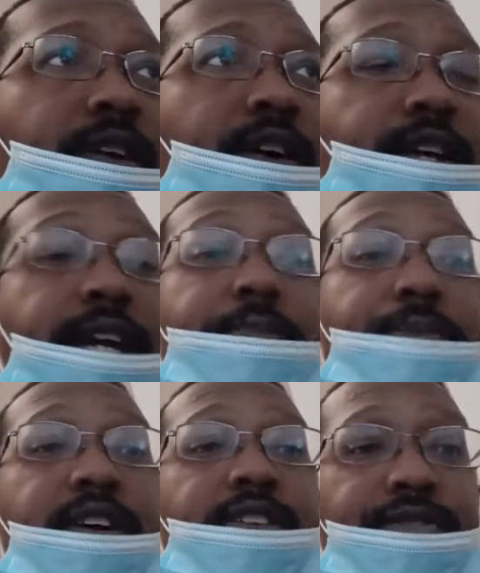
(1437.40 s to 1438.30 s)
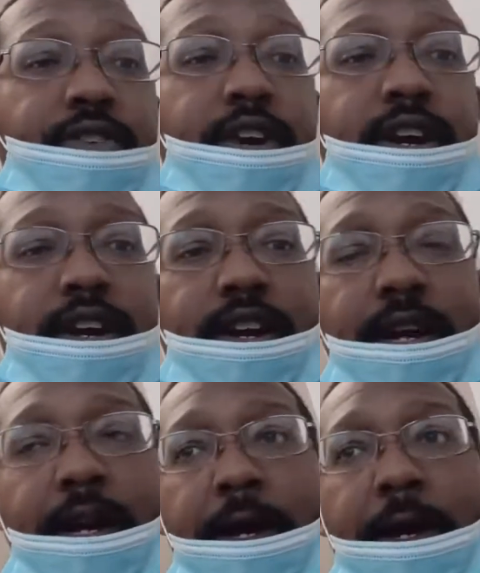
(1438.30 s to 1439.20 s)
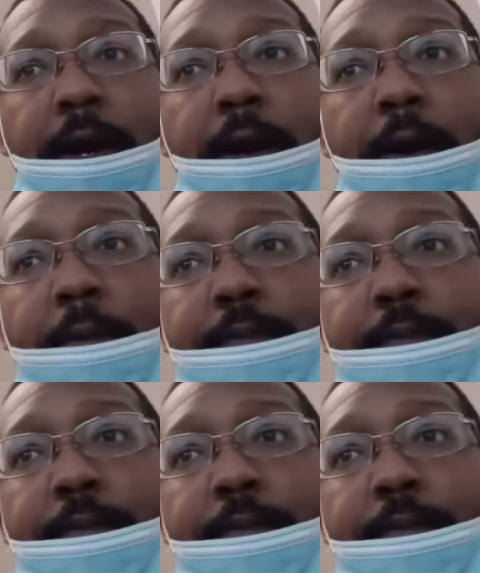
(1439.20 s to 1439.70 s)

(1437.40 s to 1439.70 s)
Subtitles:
keeping us free. Um,